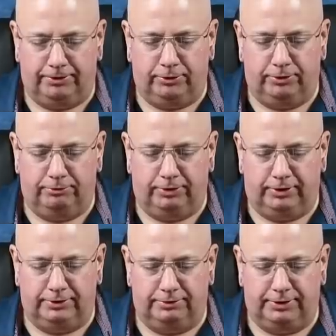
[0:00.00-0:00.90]
theory of
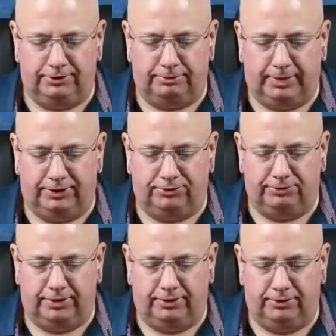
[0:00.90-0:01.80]
relativity is a mass
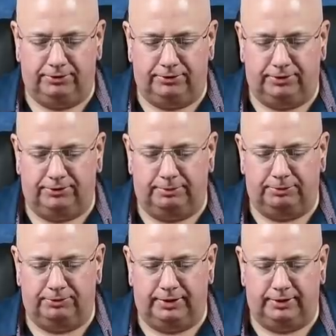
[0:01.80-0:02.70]
of errors and
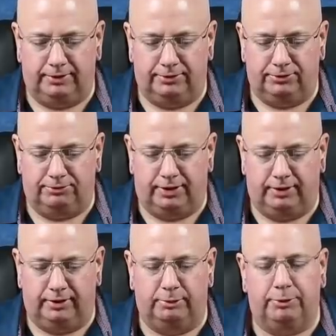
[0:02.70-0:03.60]
deceptive ideas
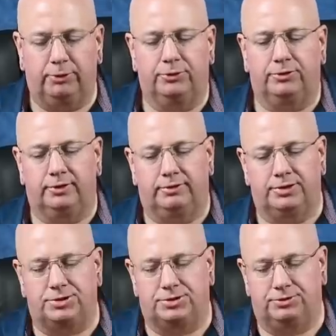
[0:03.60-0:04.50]
violently opposed to the
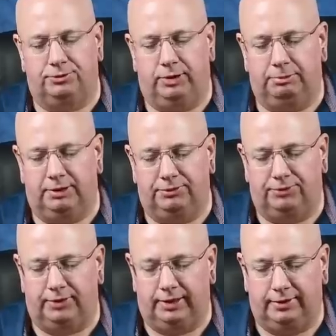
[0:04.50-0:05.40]
teachings of great men
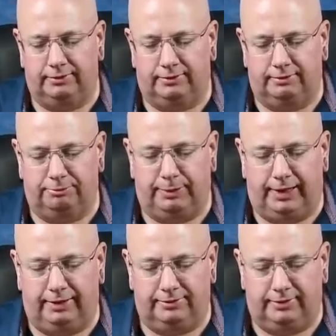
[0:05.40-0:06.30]
of science of
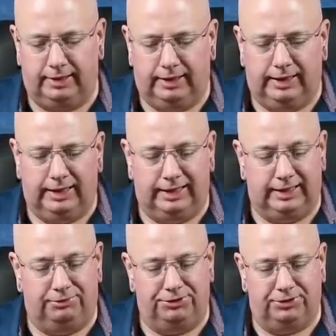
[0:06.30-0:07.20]
past
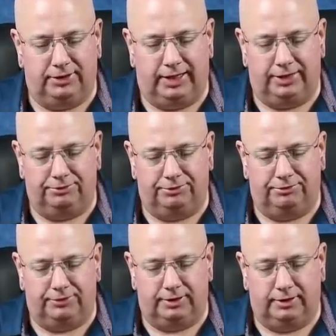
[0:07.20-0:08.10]
and even to that of
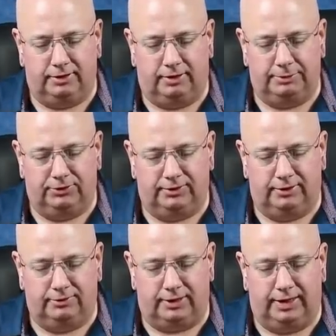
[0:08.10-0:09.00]
uh, common
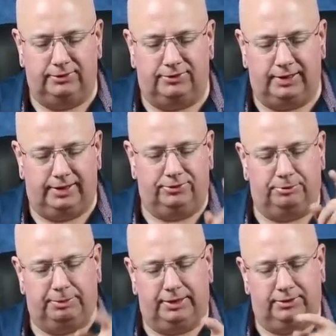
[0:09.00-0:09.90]
sense. Einstein
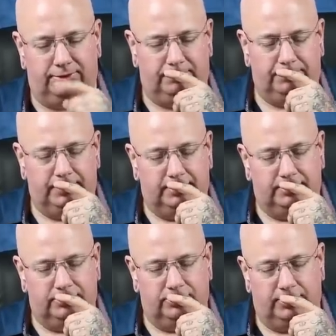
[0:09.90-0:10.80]
is a beggar
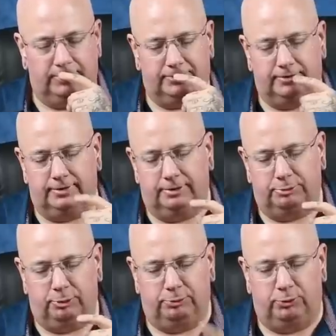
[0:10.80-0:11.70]
dressed
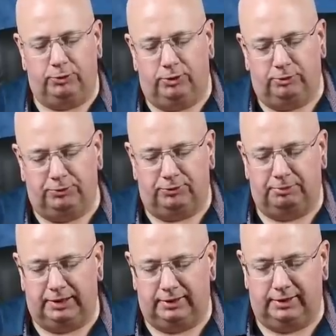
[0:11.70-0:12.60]
in purple robes
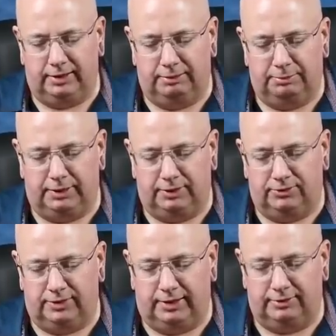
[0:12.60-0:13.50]
and made king by
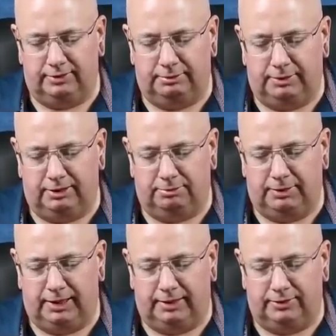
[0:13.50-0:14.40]
his dazzling
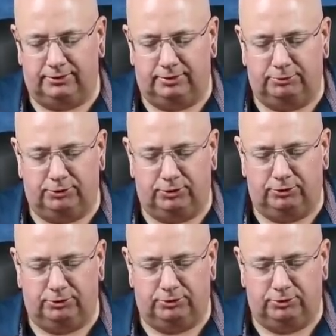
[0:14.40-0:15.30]
mathematics that
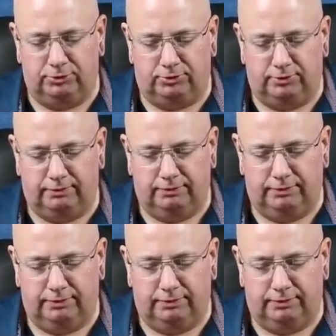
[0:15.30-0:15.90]
obscure the truth.